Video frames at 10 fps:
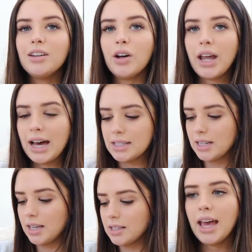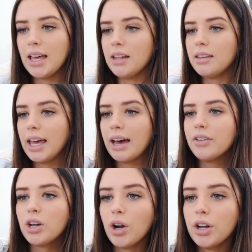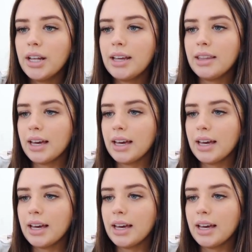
non-hazardous, and they have a coating